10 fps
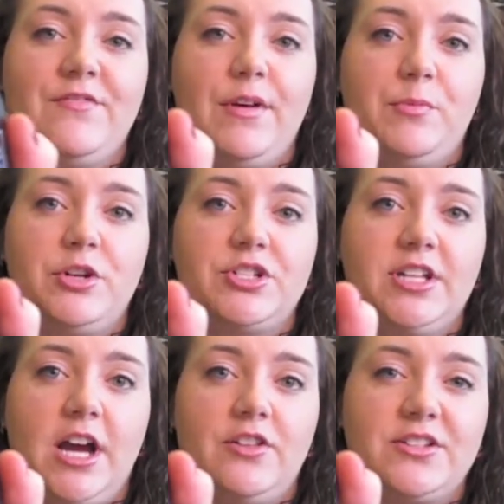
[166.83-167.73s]
If I push
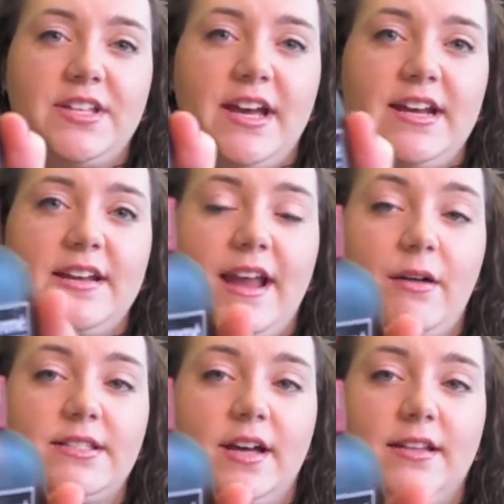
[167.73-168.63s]
the other side,
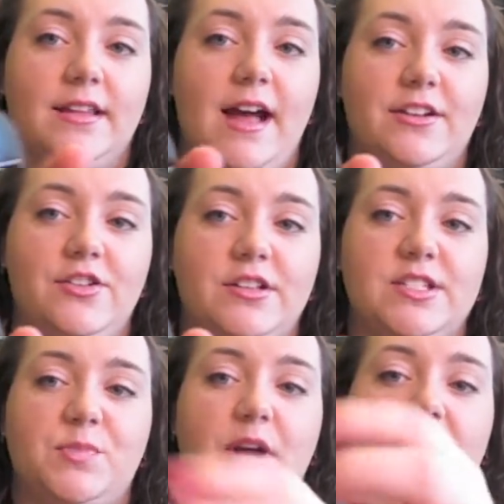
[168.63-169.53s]
now it's unlocked, you can
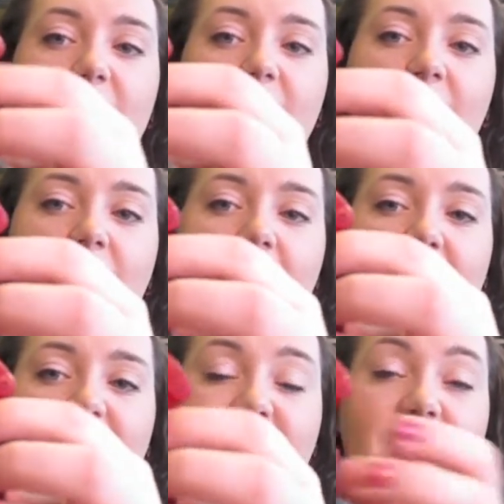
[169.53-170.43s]
spray.
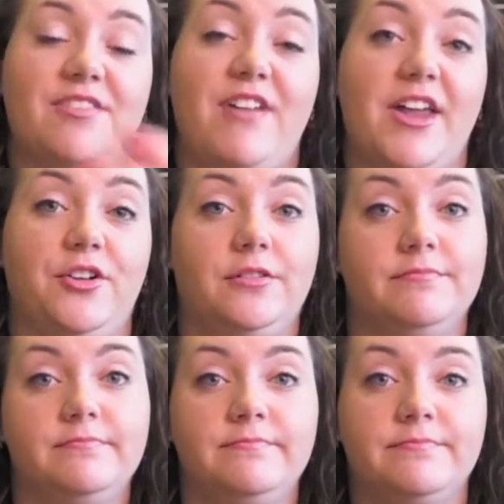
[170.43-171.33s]
I think
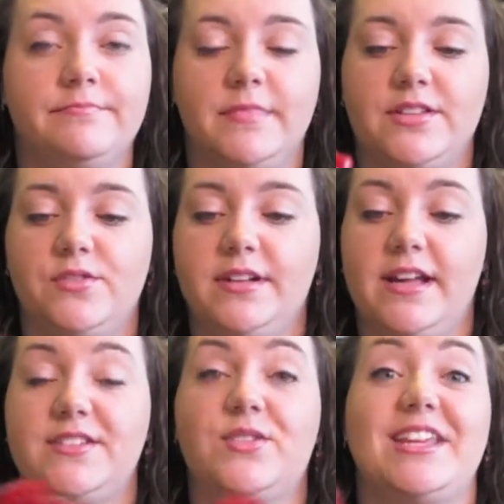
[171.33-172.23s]
that's really
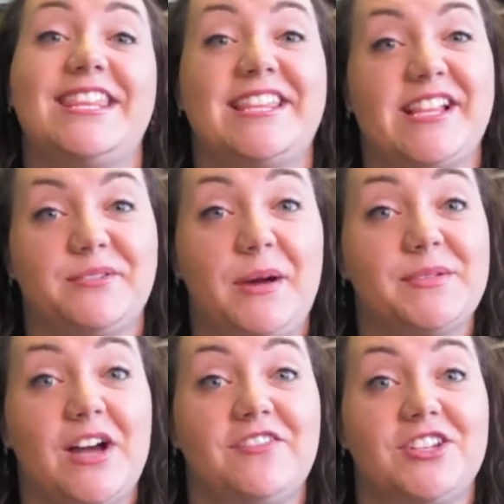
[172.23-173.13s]
nice. So I think that's why it
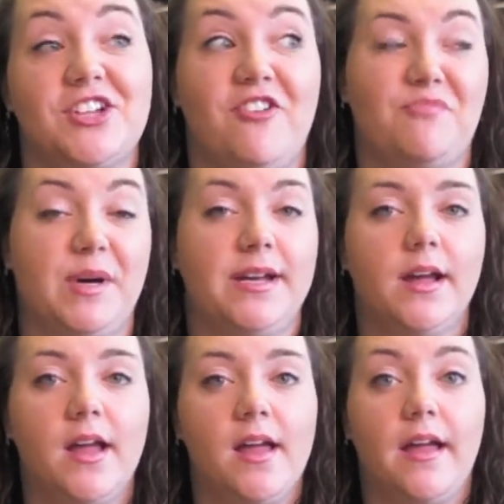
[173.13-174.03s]
was off the shelf, but
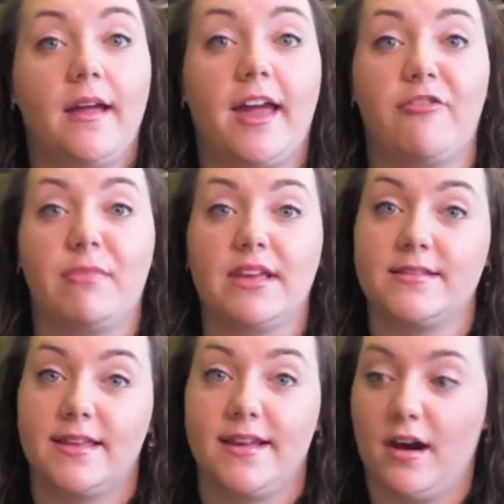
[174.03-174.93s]
gave me a
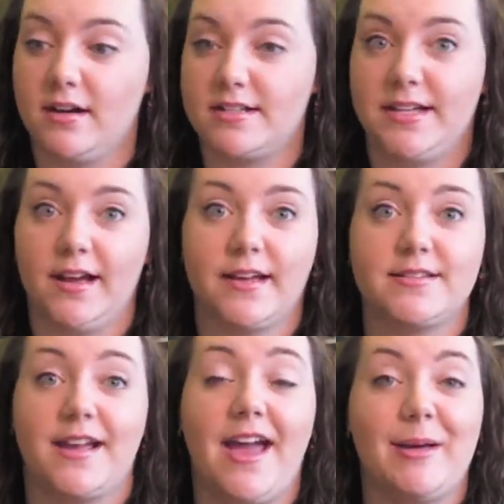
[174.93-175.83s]
slight heart attack because
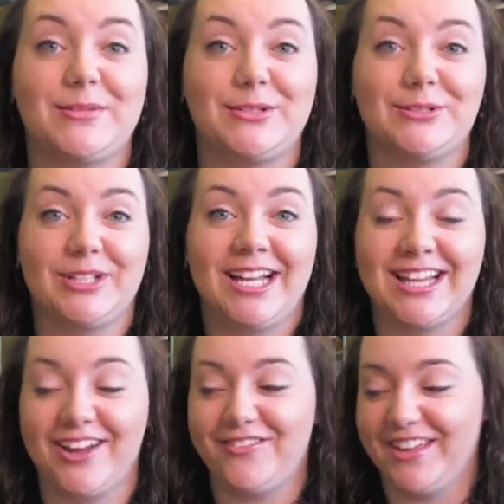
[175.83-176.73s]
I absolutely
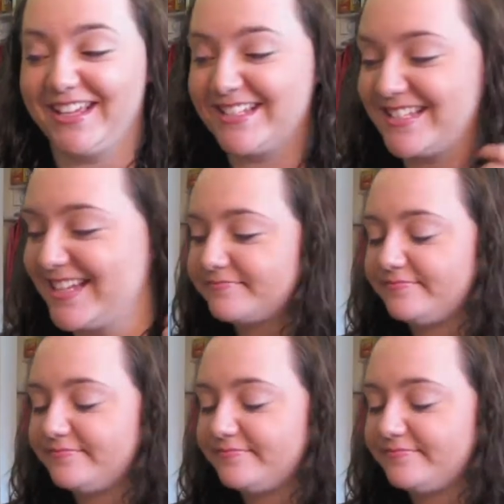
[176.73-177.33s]
love this.